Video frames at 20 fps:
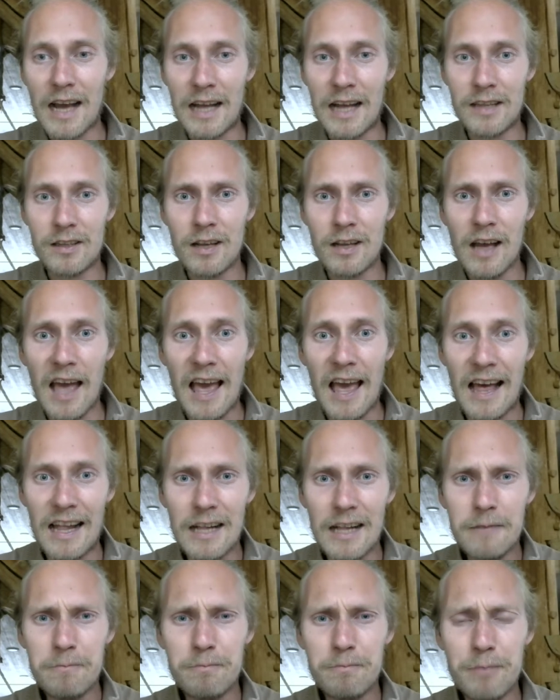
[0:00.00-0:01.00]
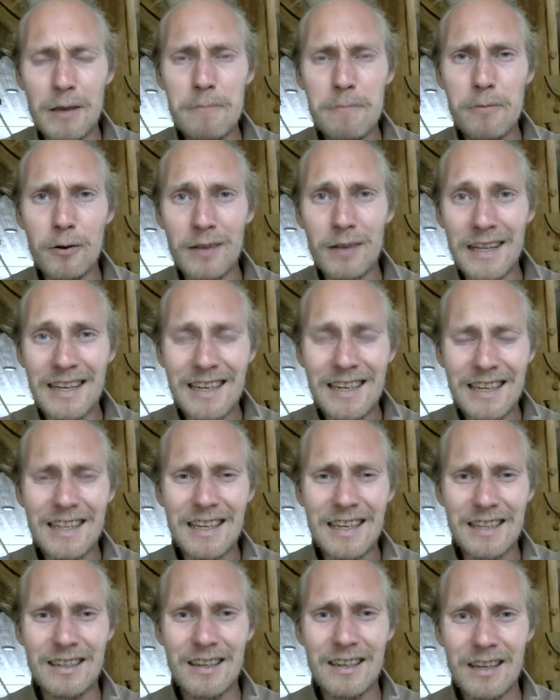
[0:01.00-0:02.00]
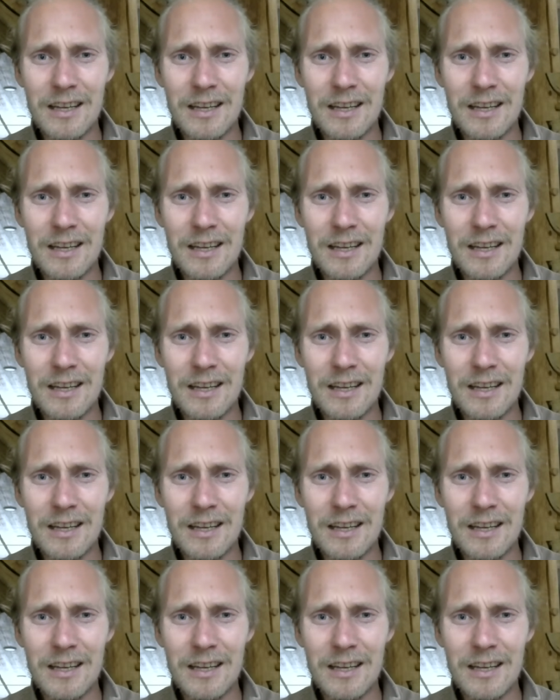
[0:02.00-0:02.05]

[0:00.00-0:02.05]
and help people in need,